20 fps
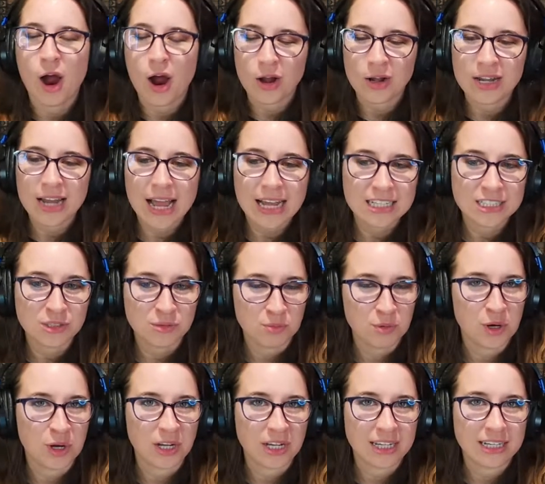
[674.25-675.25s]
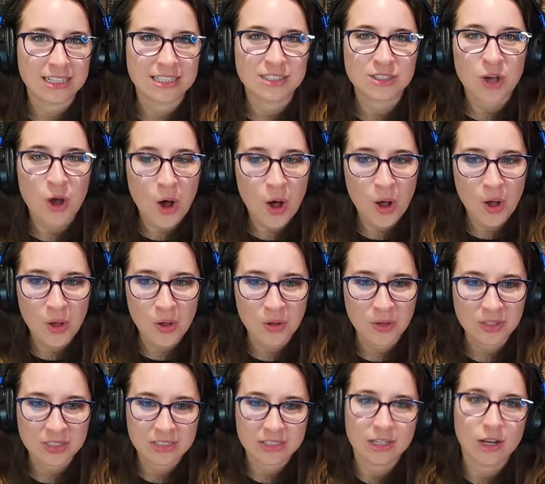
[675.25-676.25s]
Our next book is
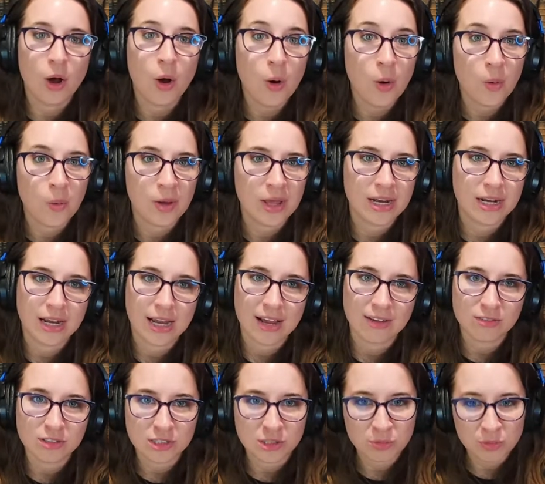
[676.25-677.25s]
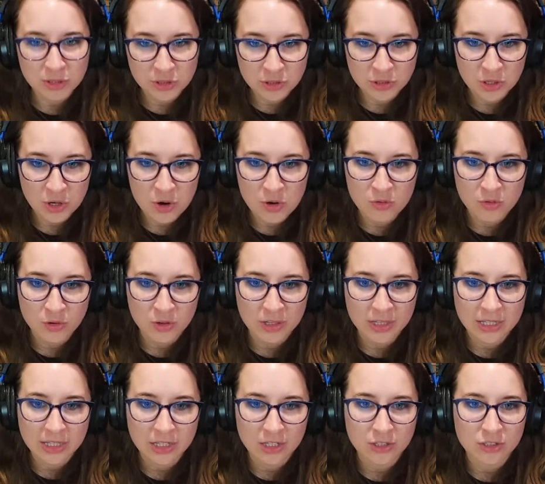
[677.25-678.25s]
called, and I have to switch it over
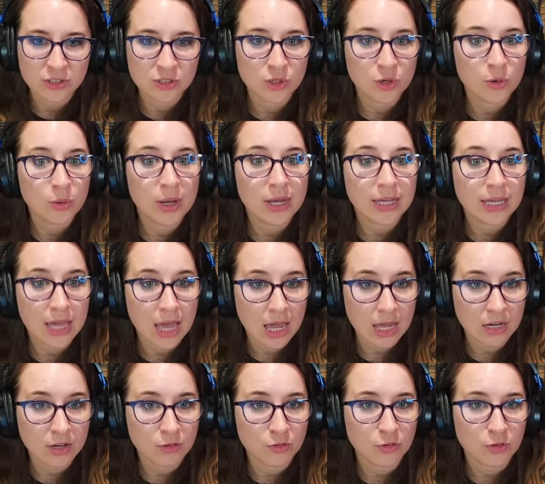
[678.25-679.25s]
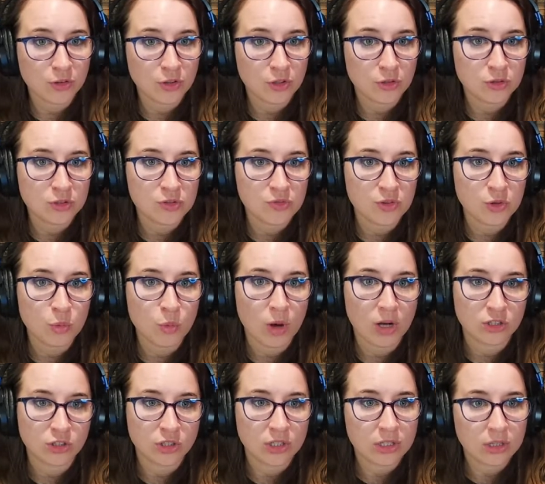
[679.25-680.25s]
here. So again, for those of you
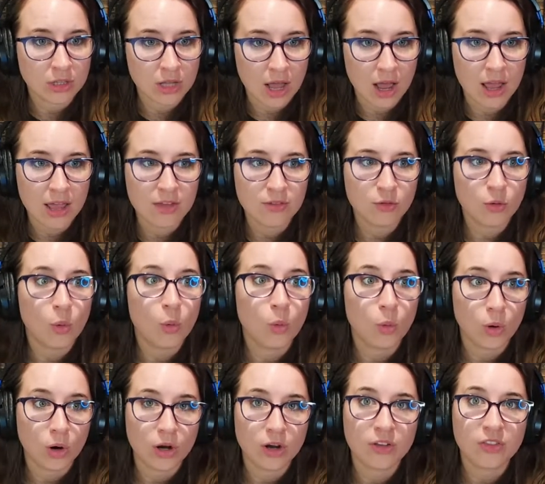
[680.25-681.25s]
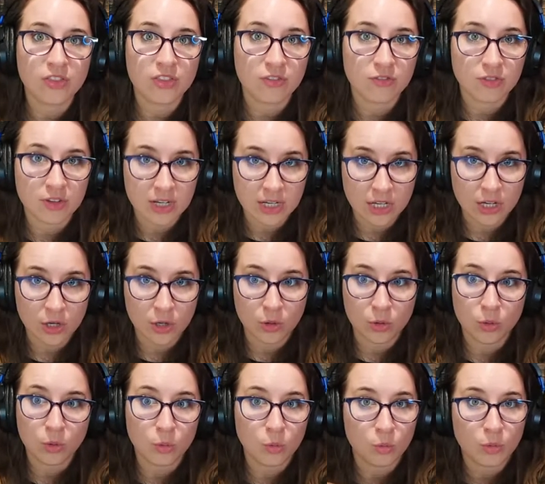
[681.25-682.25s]
watching live or the
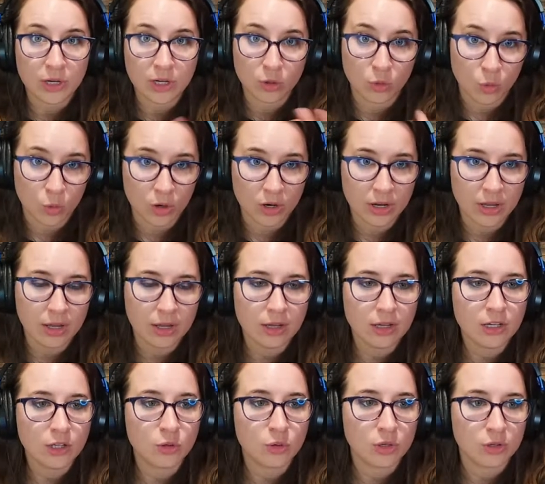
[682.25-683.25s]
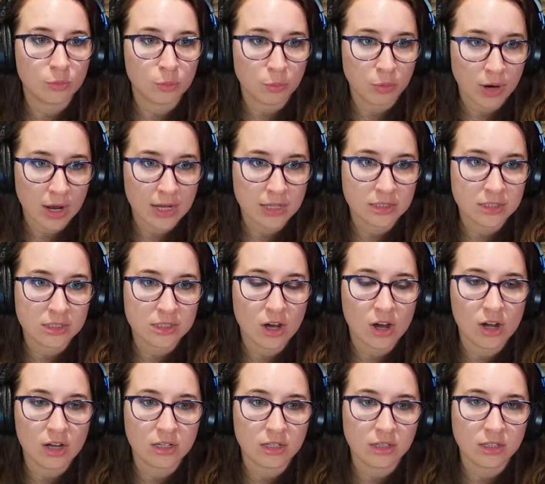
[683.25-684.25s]
video recording, you can press
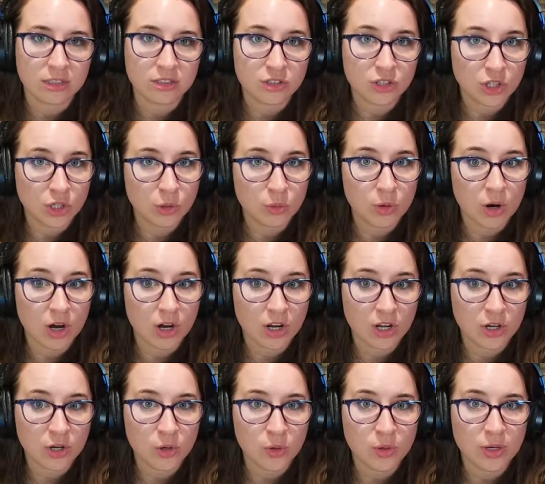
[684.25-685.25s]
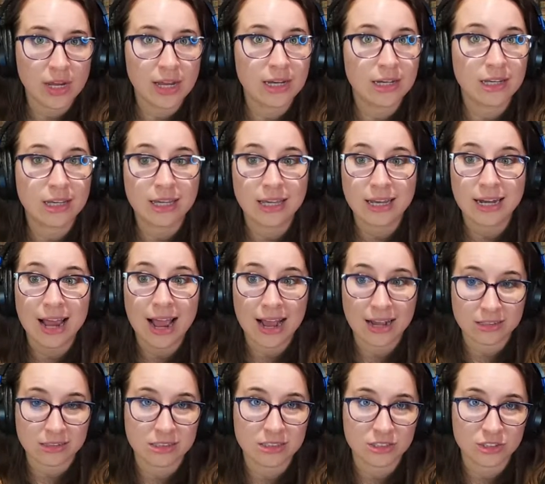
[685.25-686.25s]
on this QR code and get
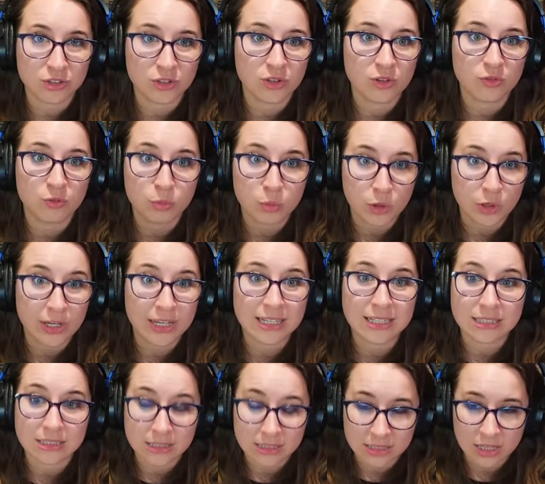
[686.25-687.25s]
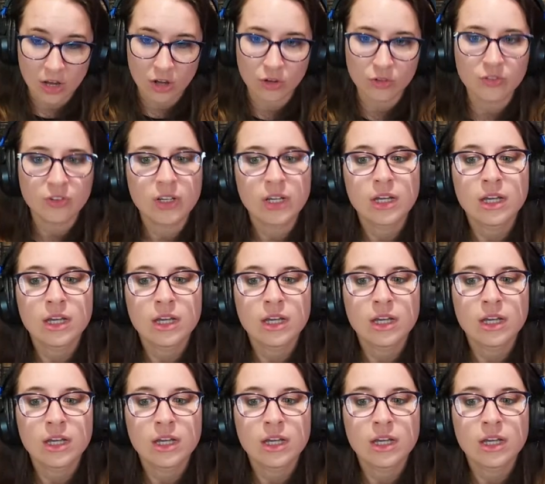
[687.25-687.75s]
access to the book itself.